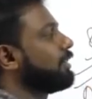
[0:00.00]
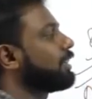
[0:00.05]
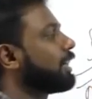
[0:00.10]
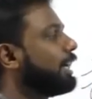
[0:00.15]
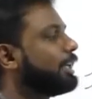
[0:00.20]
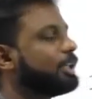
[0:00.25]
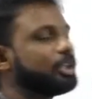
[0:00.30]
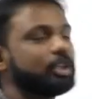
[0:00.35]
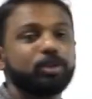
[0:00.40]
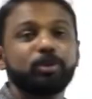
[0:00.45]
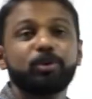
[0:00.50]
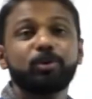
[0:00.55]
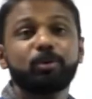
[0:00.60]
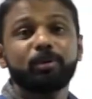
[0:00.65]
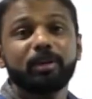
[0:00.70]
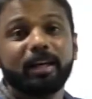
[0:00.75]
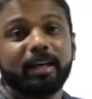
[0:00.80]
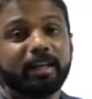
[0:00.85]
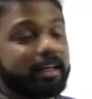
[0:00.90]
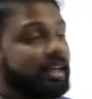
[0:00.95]
the right to
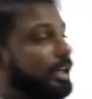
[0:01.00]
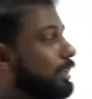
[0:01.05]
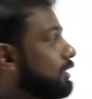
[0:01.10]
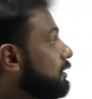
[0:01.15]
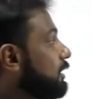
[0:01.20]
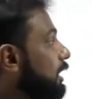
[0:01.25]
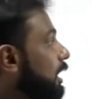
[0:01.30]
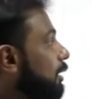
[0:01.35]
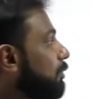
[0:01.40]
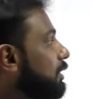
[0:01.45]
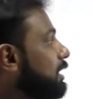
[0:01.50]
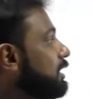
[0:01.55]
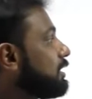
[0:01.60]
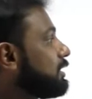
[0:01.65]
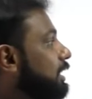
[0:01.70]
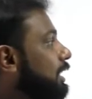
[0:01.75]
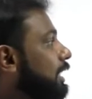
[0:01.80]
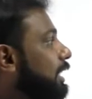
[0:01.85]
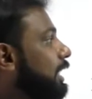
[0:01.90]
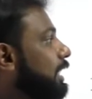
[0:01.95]
establish
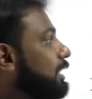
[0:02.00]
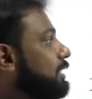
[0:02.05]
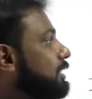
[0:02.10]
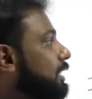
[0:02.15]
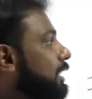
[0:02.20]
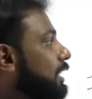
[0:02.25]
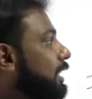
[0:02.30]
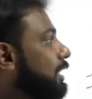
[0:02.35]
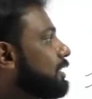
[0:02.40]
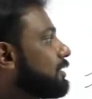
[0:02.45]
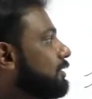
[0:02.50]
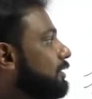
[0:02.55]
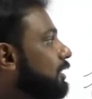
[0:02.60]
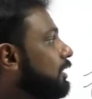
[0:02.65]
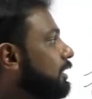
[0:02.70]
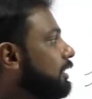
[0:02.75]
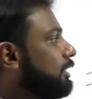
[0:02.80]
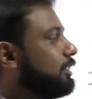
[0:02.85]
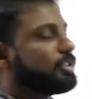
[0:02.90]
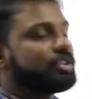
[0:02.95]
educational
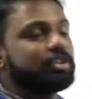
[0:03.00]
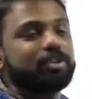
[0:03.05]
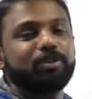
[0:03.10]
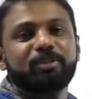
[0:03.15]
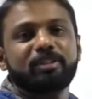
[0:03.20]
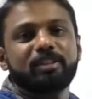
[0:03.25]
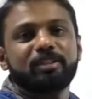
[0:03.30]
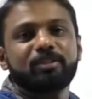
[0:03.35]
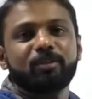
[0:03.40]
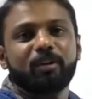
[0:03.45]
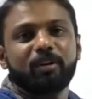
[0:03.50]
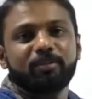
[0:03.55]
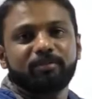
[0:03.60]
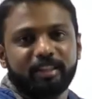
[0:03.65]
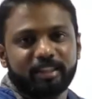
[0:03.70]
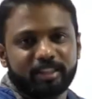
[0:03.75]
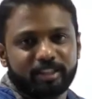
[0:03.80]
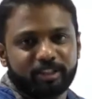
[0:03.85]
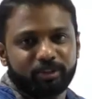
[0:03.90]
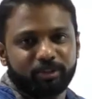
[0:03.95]
institutions of
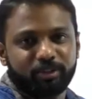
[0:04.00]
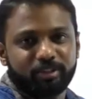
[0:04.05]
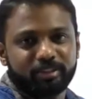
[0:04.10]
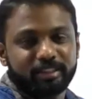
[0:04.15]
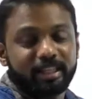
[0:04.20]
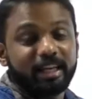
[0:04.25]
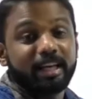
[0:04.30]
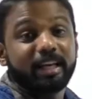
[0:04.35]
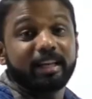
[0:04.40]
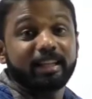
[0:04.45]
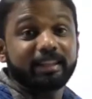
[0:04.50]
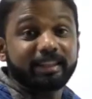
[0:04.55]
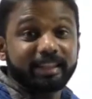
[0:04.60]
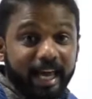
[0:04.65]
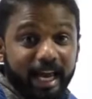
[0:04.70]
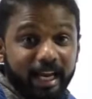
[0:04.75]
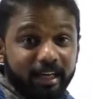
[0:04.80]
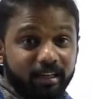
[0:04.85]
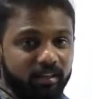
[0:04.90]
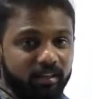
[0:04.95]
their choice. That